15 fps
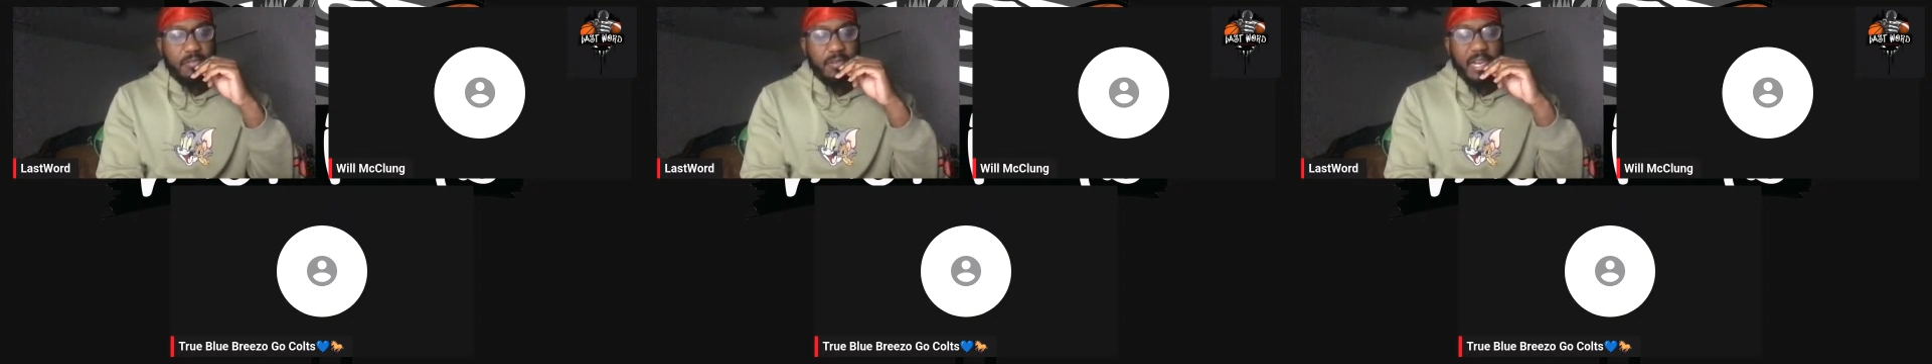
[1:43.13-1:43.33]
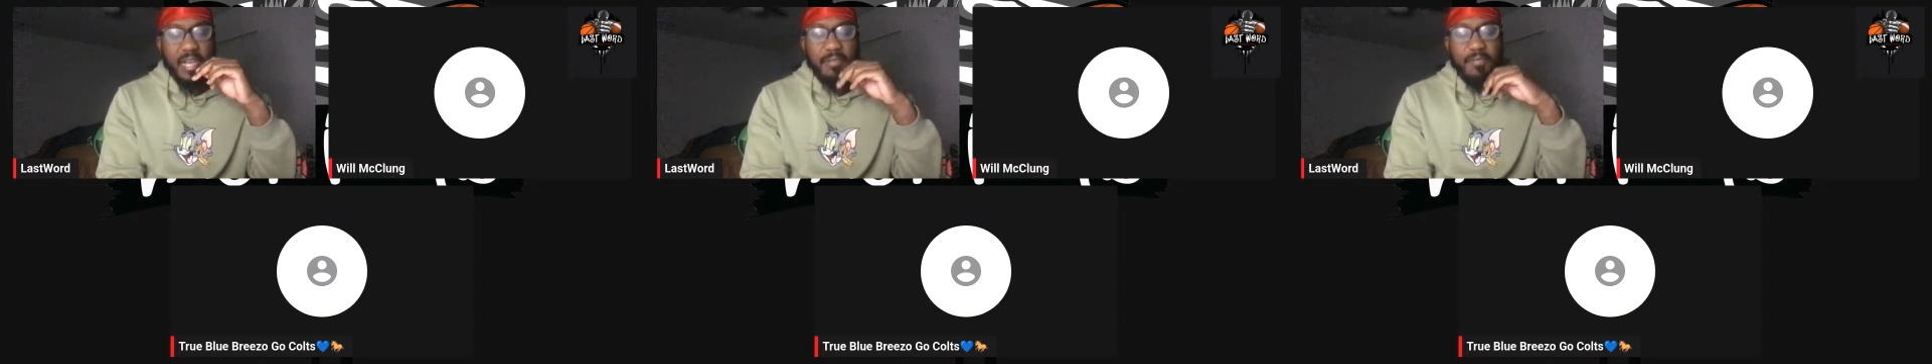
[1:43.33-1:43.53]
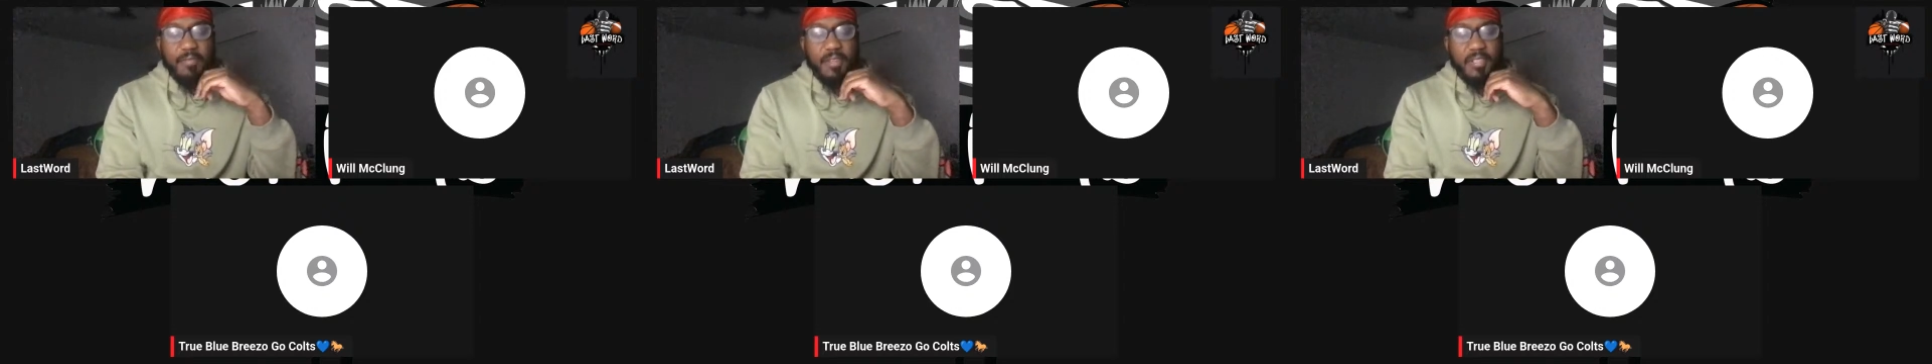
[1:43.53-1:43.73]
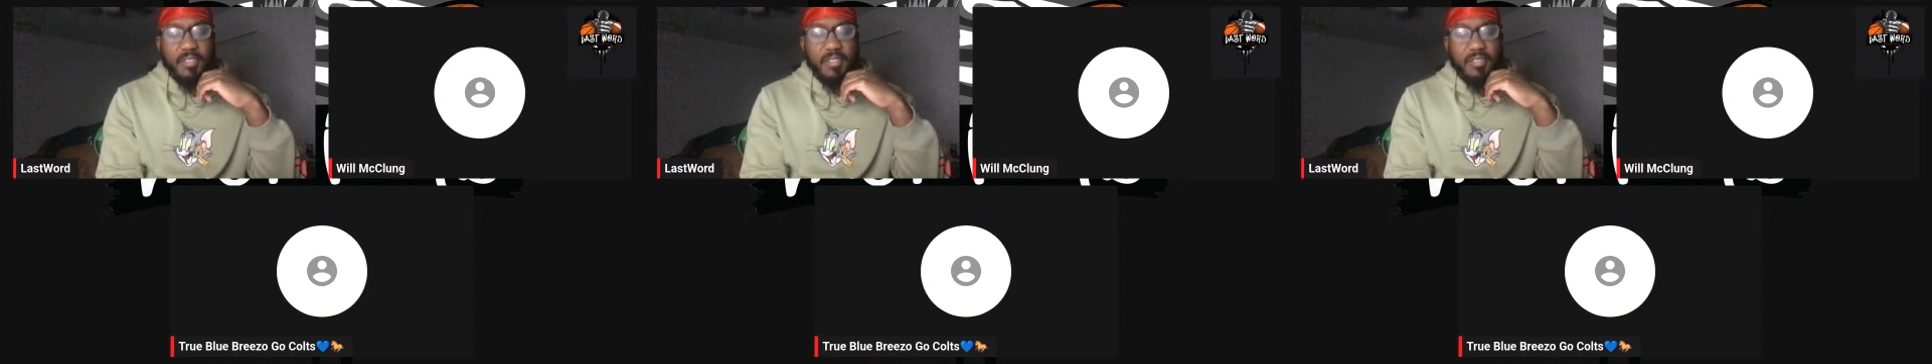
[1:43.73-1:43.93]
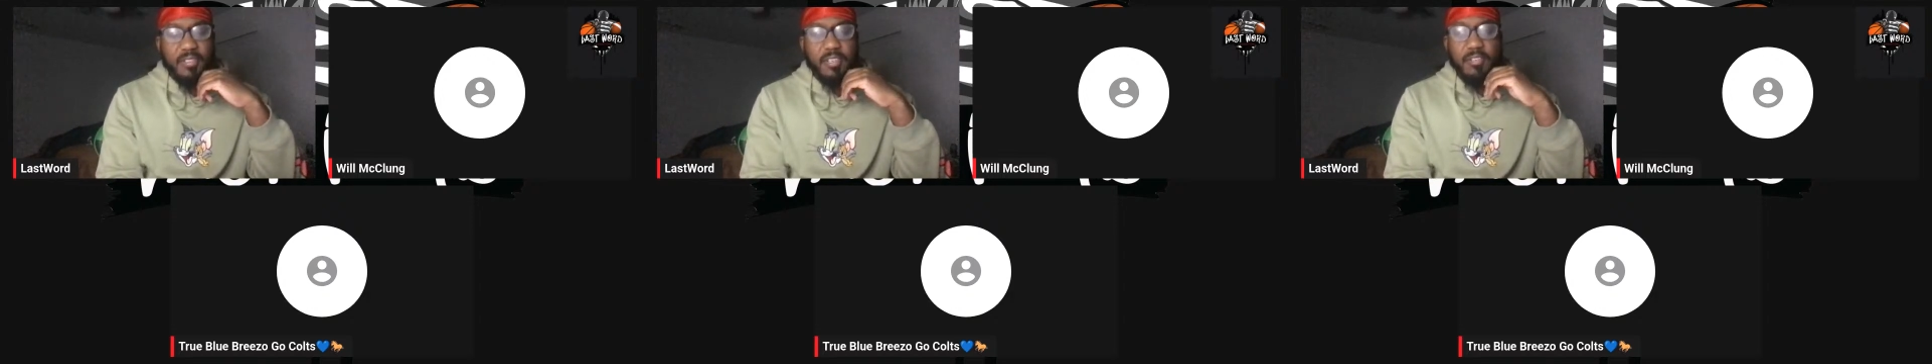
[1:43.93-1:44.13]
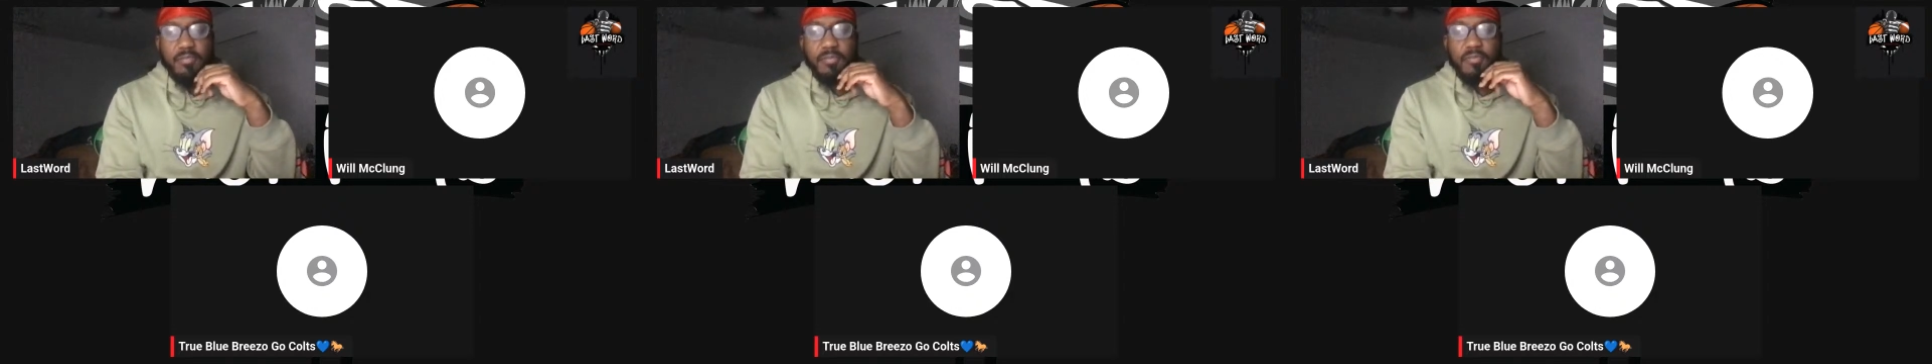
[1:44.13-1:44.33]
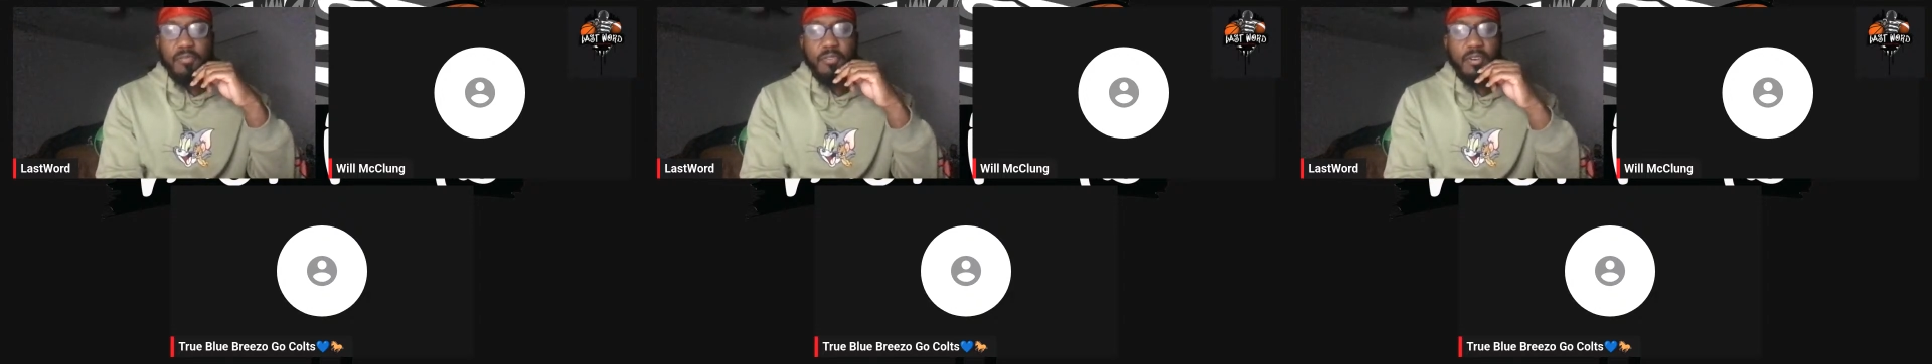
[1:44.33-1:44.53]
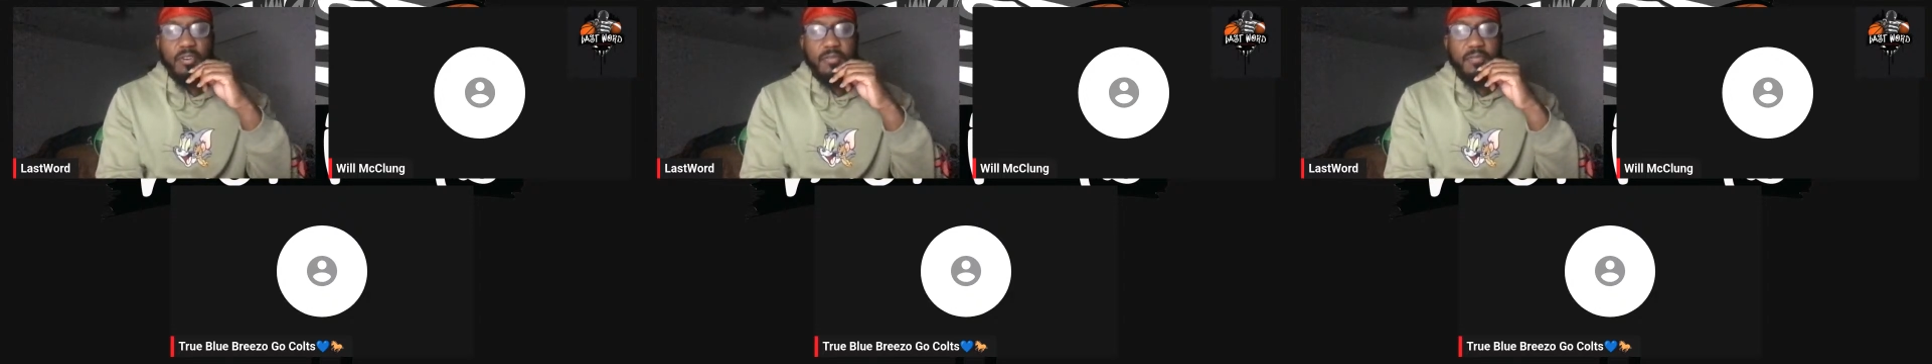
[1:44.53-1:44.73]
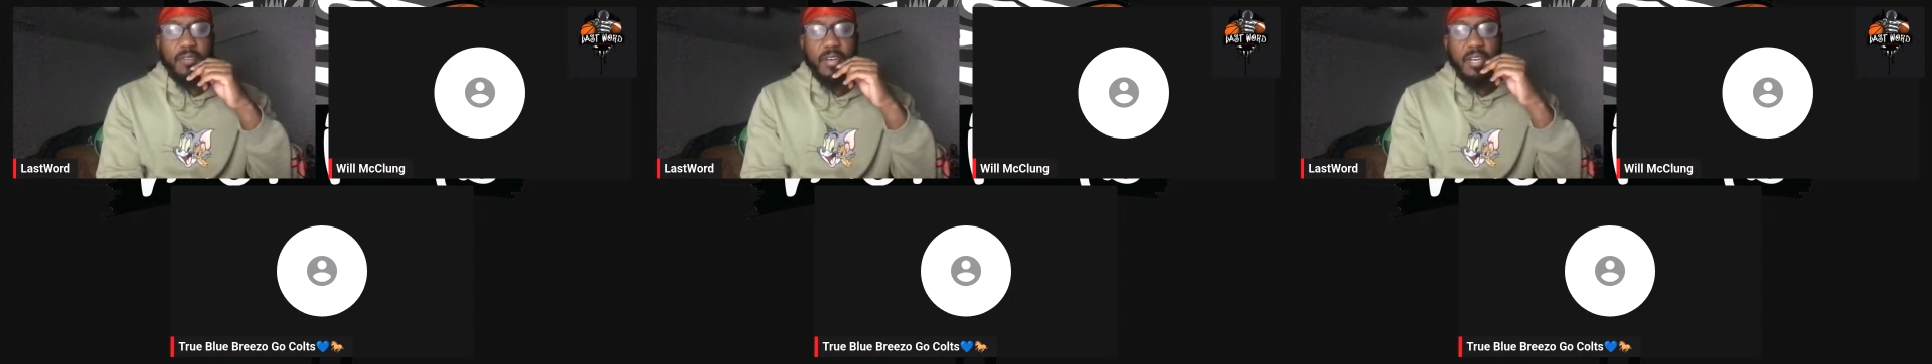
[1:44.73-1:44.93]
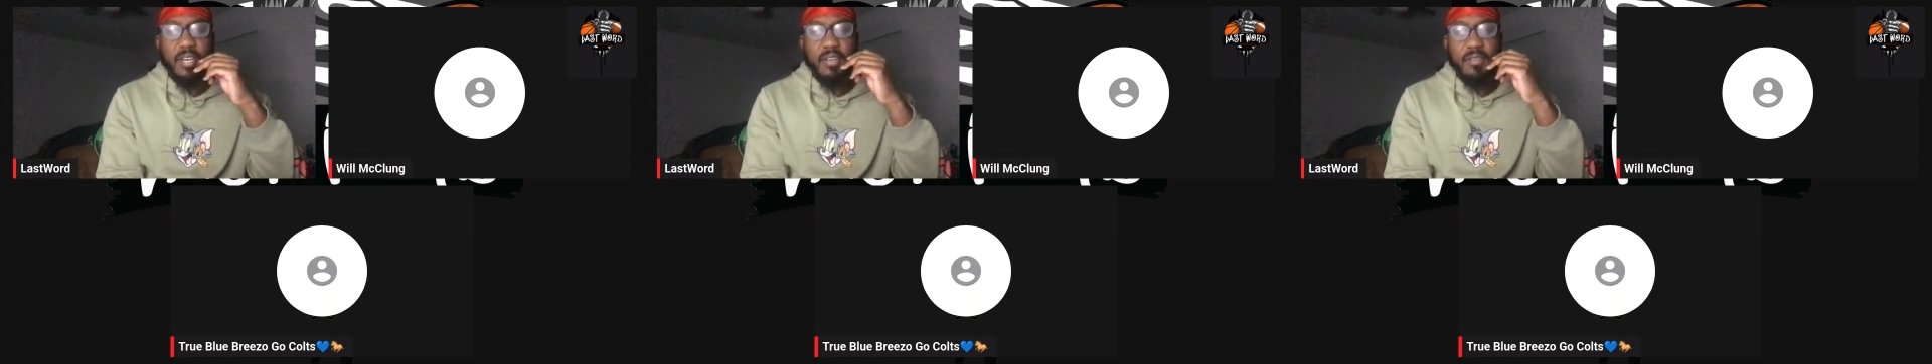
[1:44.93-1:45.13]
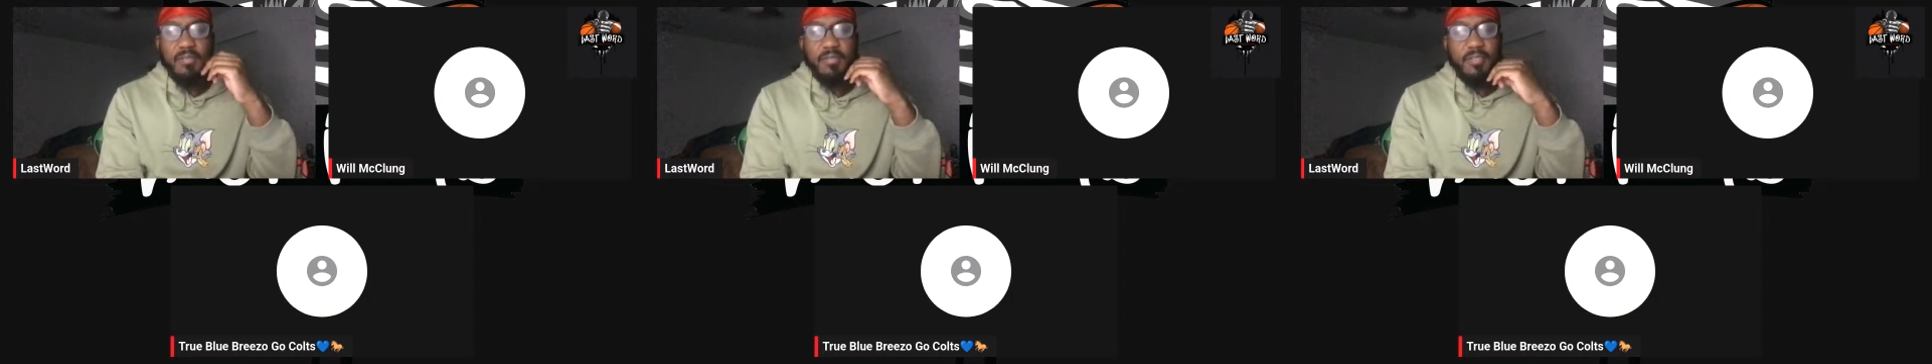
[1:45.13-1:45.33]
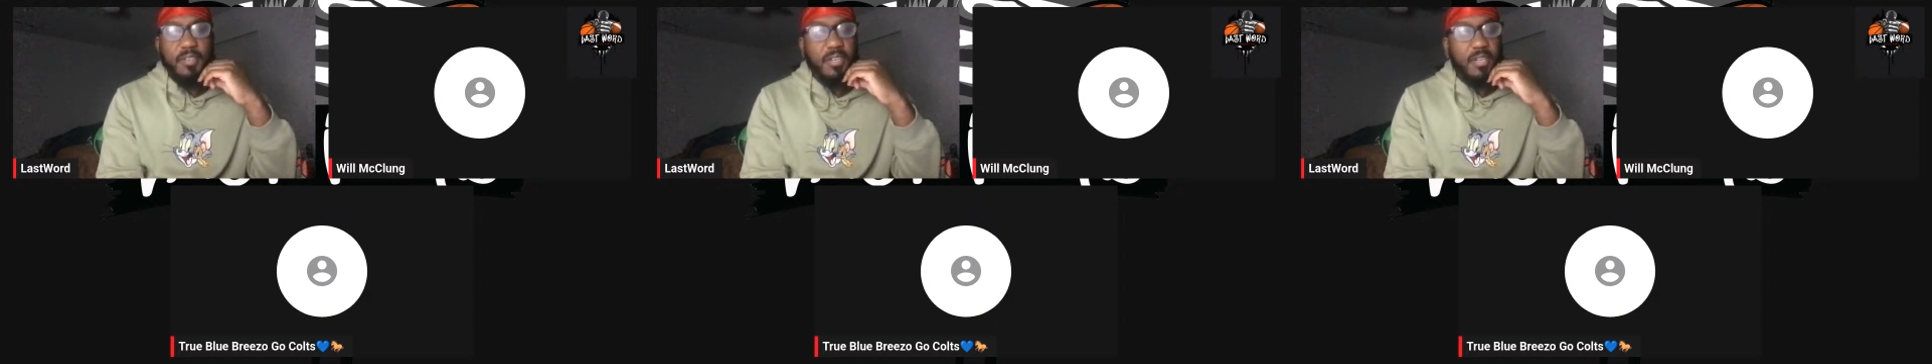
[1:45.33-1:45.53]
Well, not 50, excuse me, 45.